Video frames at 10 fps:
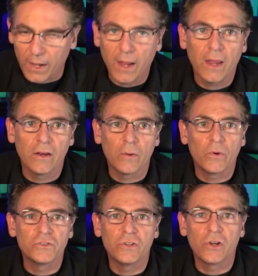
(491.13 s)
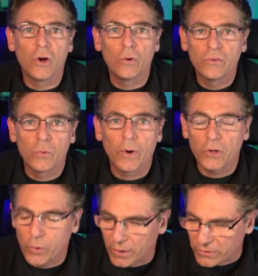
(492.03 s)
And I want you to go to where
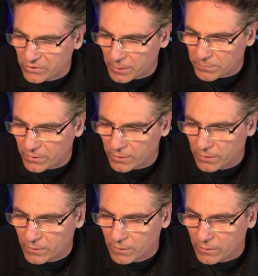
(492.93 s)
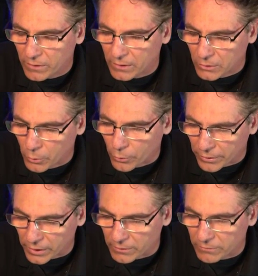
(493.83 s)
you unzipped the
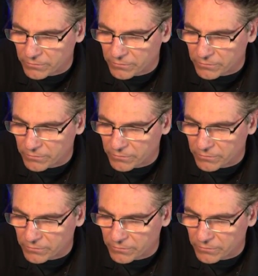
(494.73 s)
Lioran